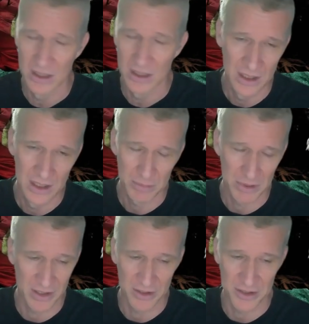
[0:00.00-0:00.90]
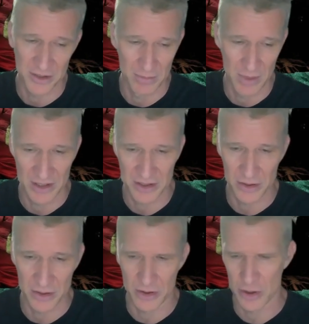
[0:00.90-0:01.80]
players are the
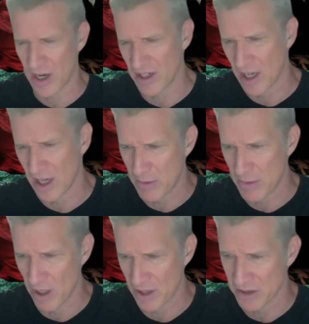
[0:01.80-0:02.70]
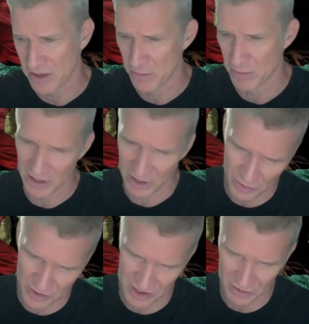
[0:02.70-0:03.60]
monsters, trying to not be monsters, but
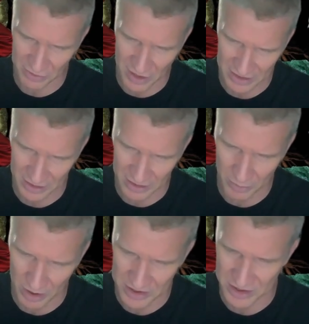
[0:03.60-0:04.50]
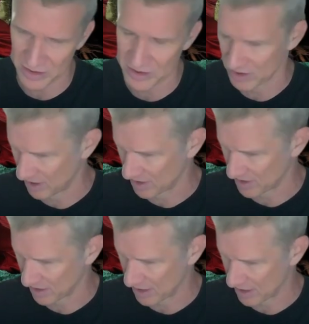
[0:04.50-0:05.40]
leveraging the fact that they're monsters and things
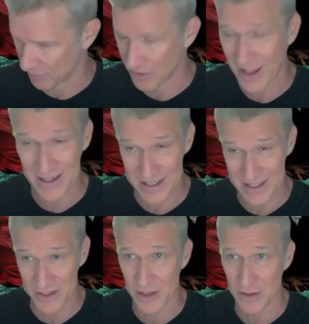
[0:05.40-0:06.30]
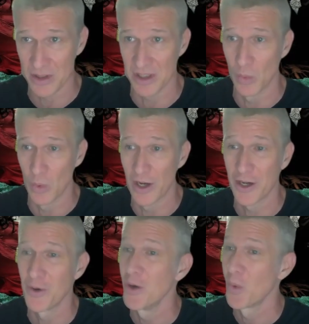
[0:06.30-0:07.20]
like that. If that it sounds interesting, where
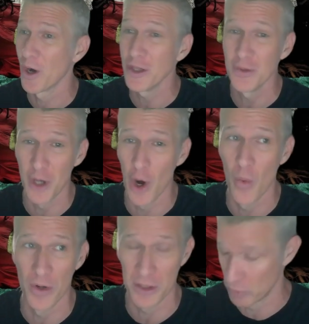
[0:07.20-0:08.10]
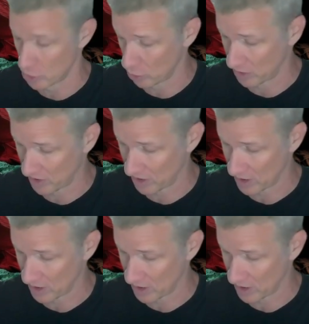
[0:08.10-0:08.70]
do you go and what do you do with it?